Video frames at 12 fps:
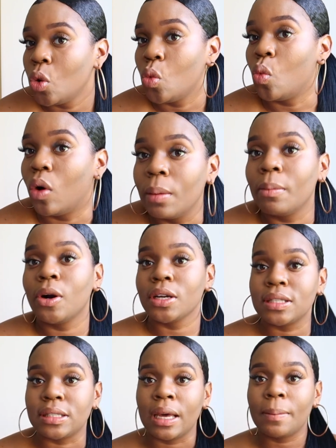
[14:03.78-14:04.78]
one more
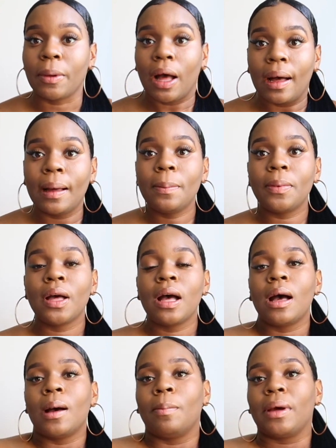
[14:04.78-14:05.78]
step up,
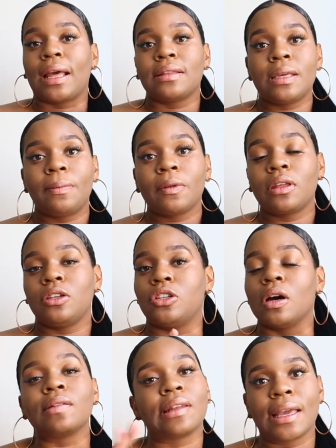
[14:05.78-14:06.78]
but I typically
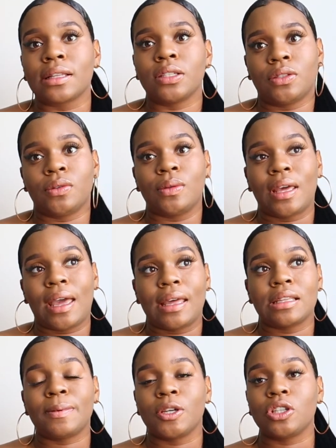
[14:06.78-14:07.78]
don't like to do
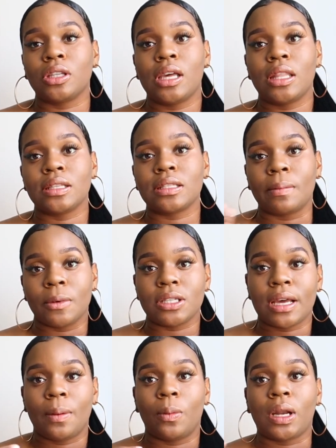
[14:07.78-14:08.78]
that, especially in the
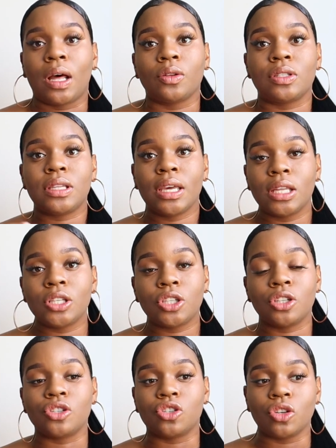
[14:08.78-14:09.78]
summertime. What I'll tend
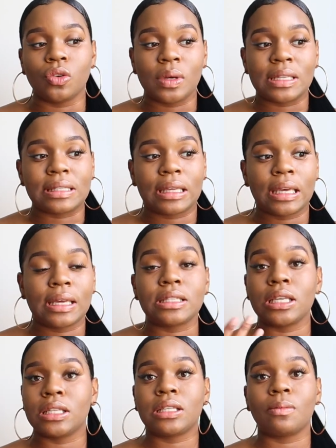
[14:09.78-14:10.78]
to do is get a
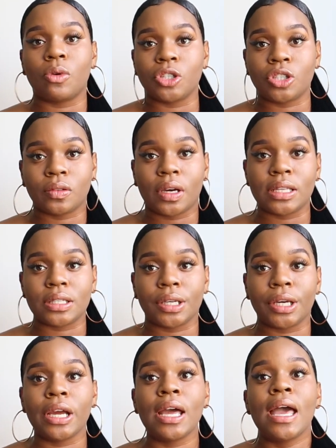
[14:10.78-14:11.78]
tinted
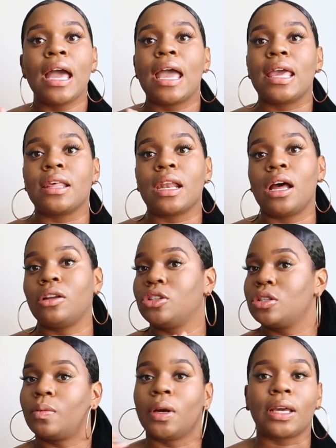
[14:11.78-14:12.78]
moisturizer, and then I'll
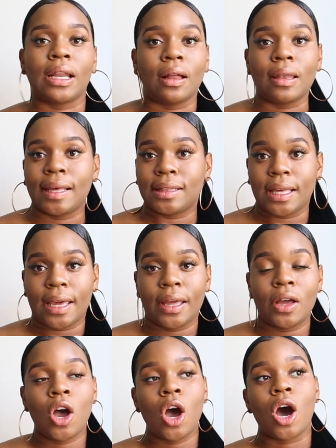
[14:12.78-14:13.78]
just work it out like
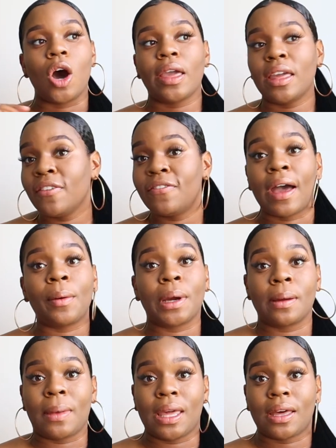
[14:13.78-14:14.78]
that. If I
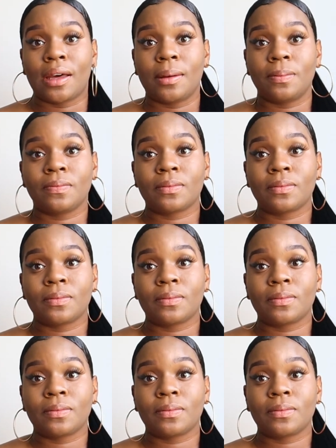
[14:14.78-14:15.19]
wear makeup,